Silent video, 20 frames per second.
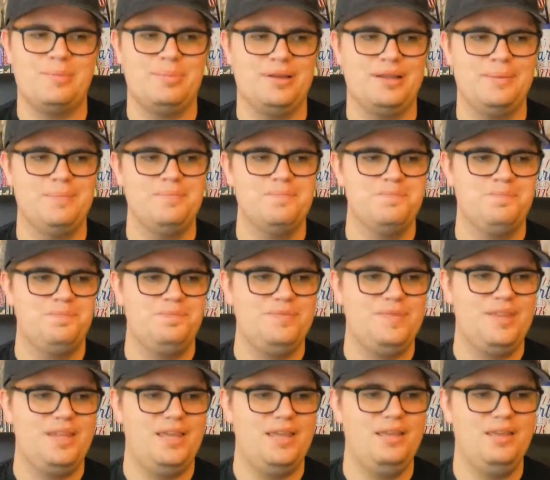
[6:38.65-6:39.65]
But
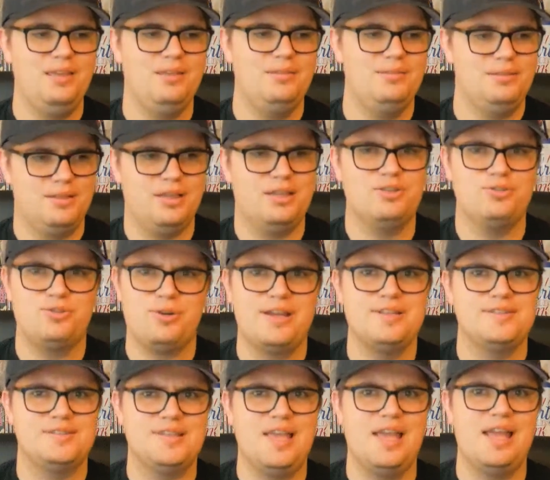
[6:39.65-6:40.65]
he can
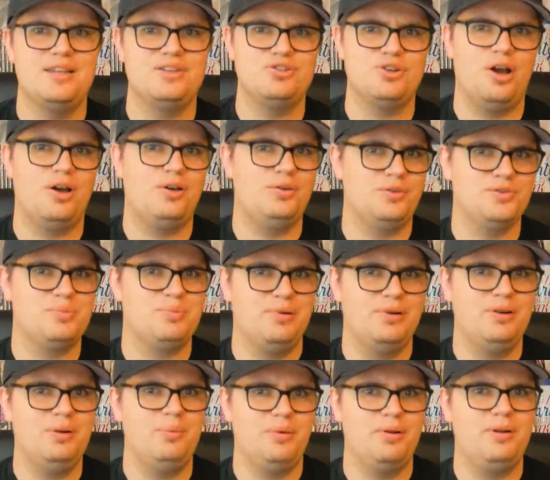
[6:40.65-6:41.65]
transcend genres
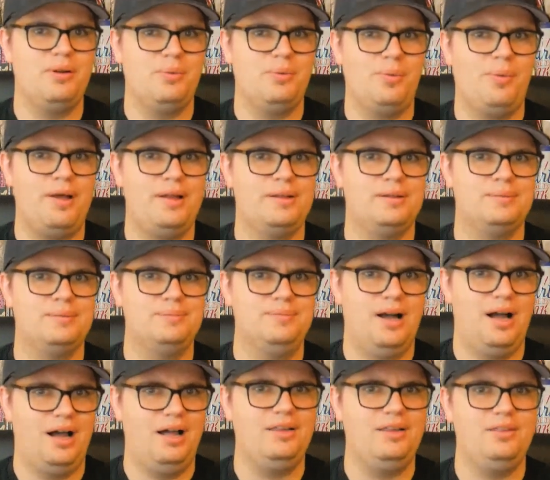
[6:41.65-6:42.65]
pretty well.
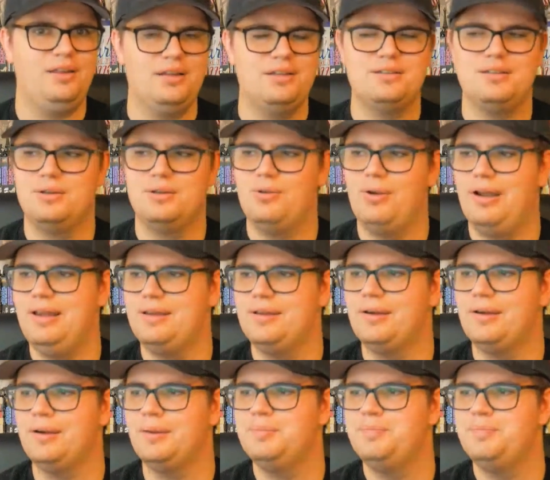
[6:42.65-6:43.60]
I thought he did great here.